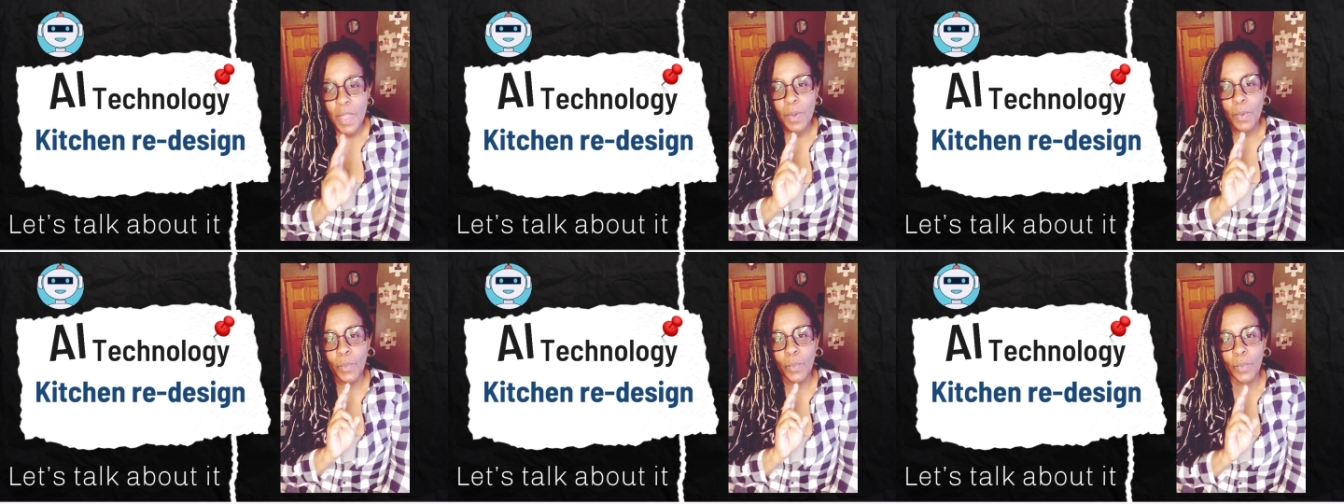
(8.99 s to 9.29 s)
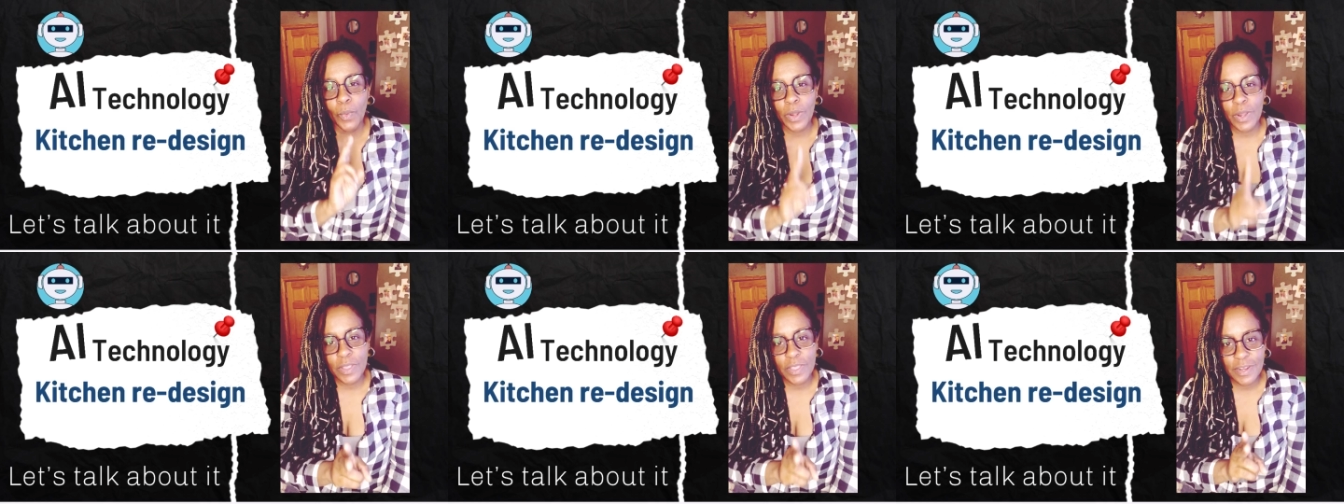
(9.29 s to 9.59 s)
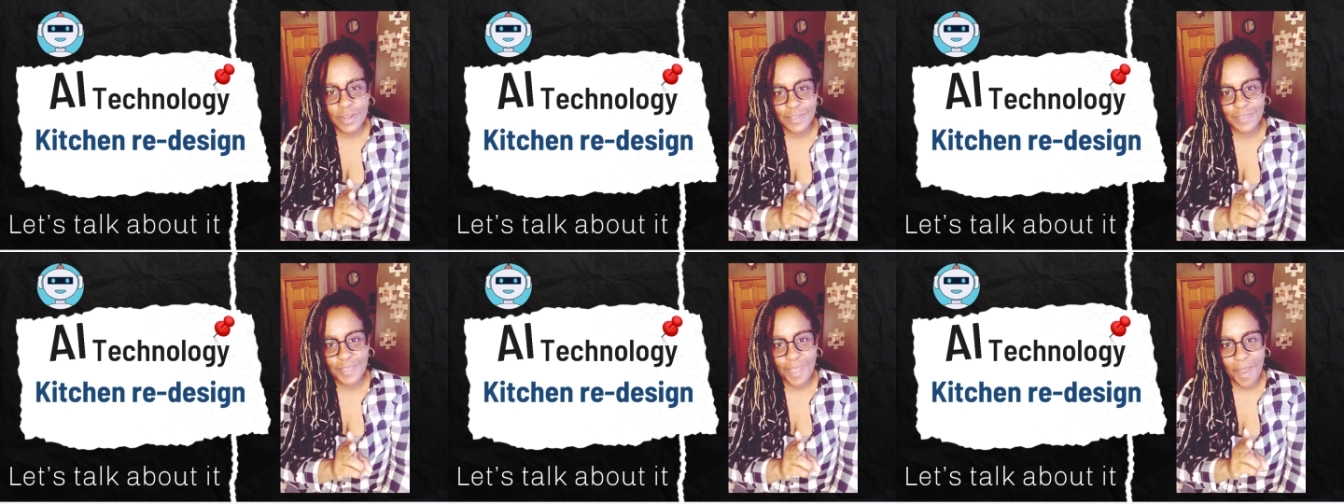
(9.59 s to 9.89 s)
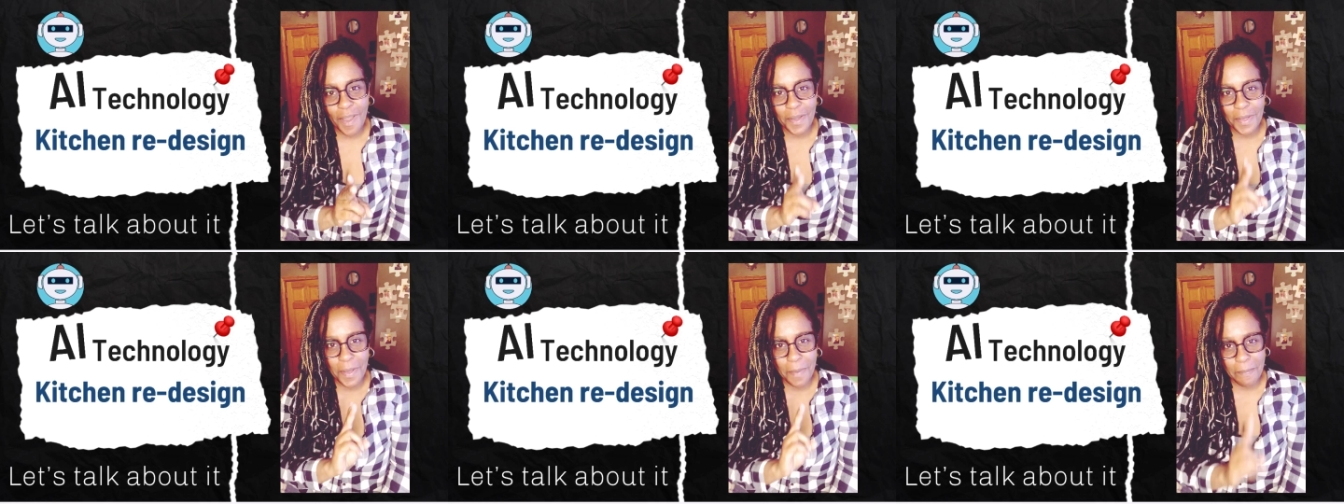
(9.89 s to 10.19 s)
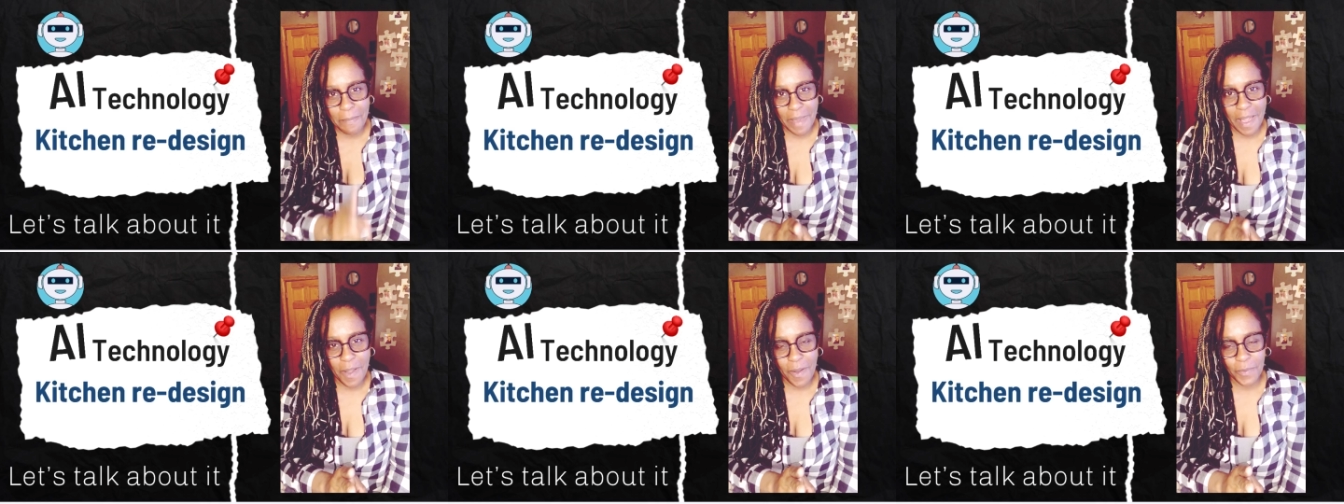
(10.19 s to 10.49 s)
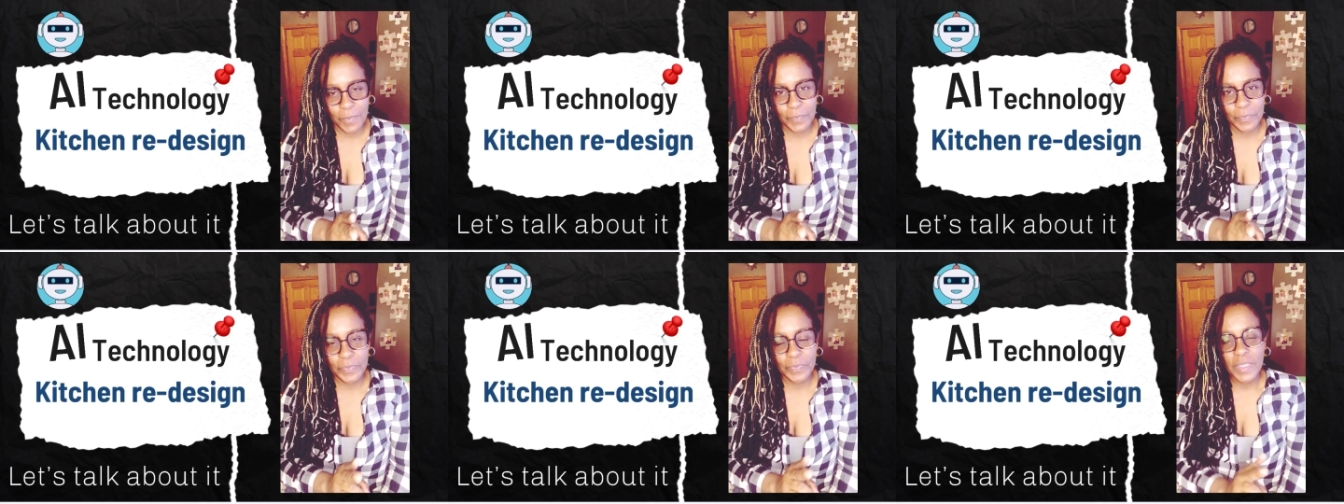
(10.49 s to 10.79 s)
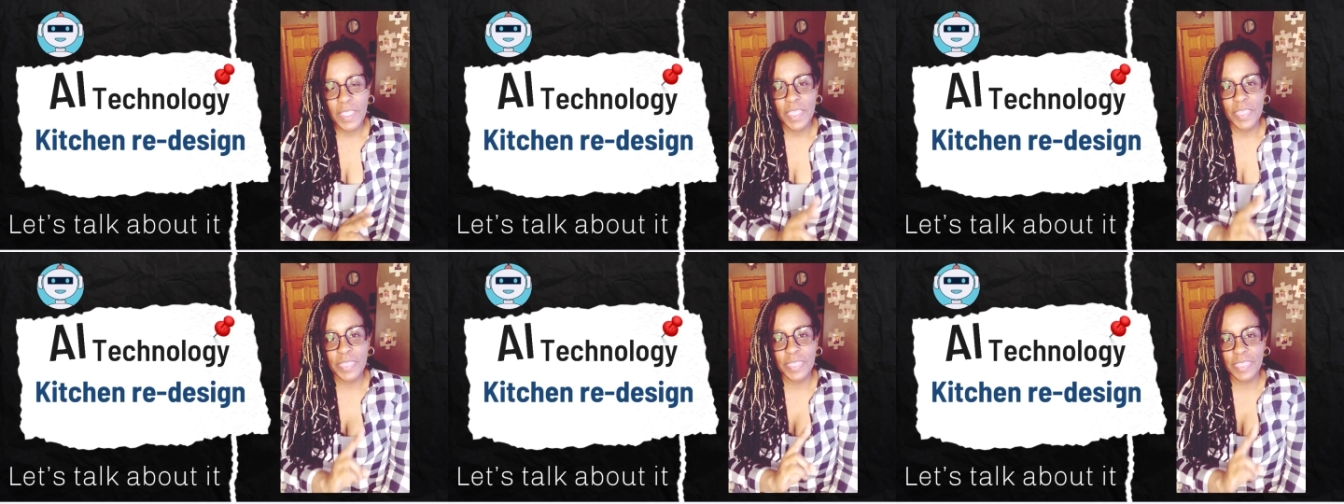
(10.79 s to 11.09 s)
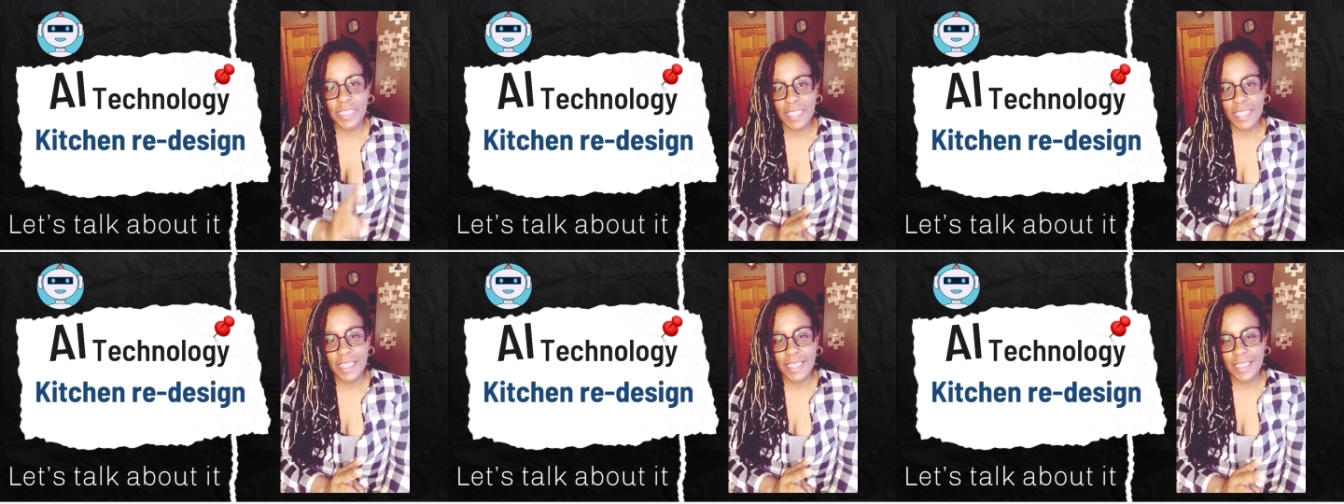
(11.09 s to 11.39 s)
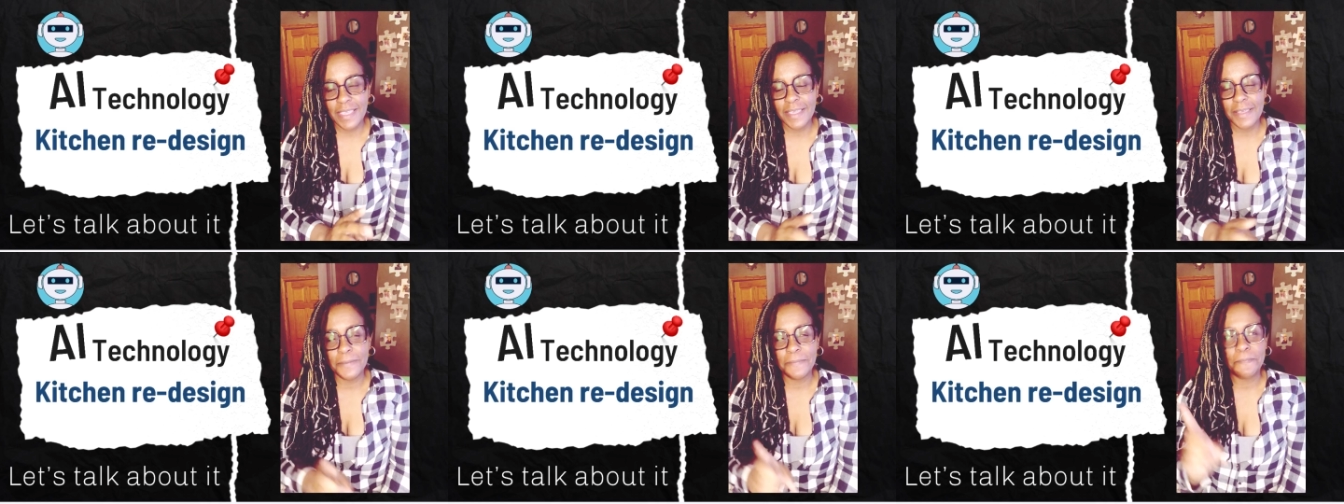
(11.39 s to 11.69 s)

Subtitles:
we're going to talk about the